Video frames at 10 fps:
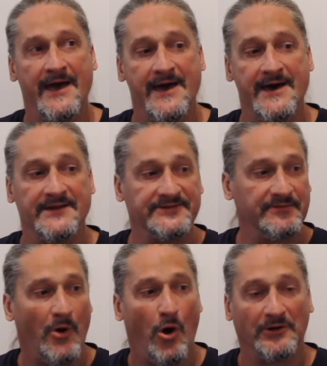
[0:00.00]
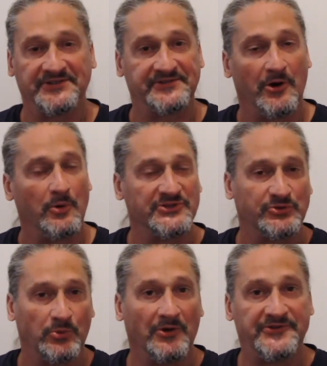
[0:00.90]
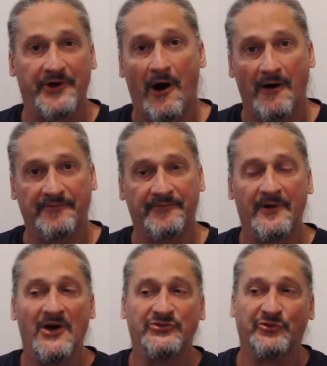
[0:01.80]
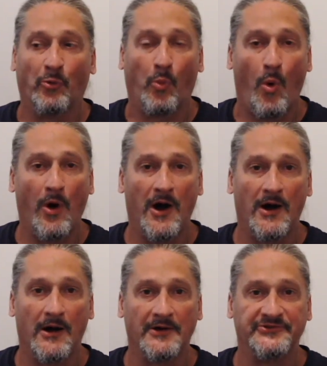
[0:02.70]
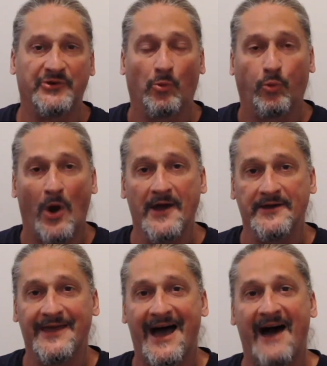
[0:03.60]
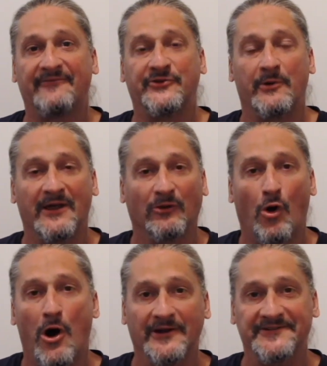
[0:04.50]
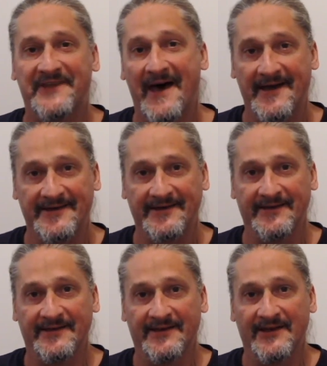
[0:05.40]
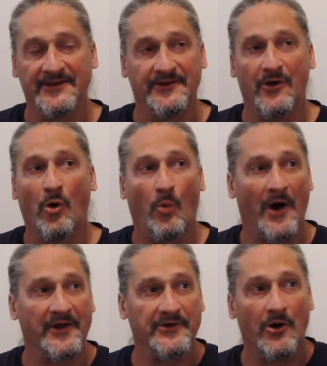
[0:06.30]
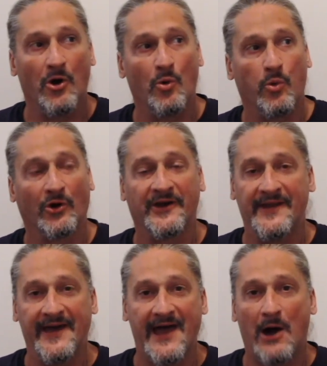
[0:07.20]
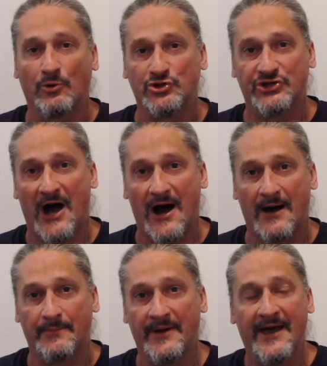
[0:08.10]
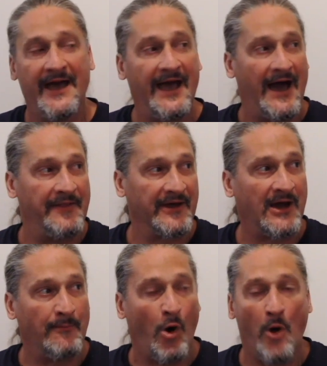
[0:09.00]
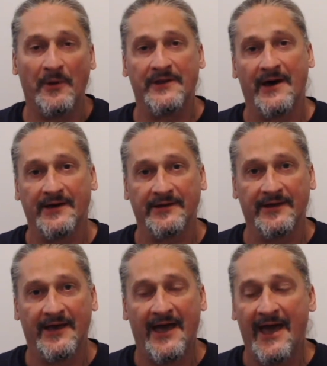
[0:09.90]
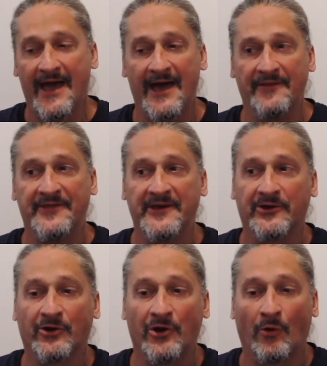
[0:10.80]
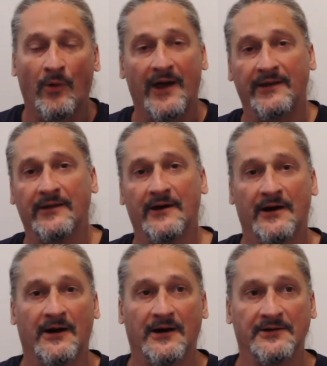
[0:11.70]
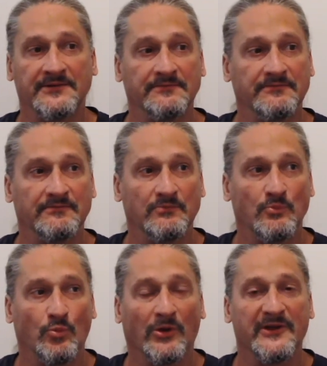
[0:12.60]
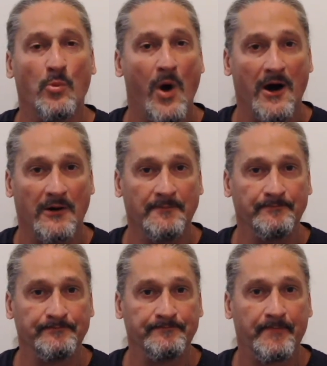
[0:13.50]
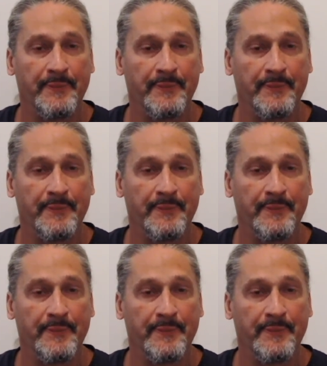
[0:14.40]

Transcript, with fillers: And also, it's real tough to, uh, to write after a long day. You don't want to go work an eight-hour job and then come home at night and think you're going to write uh, really well.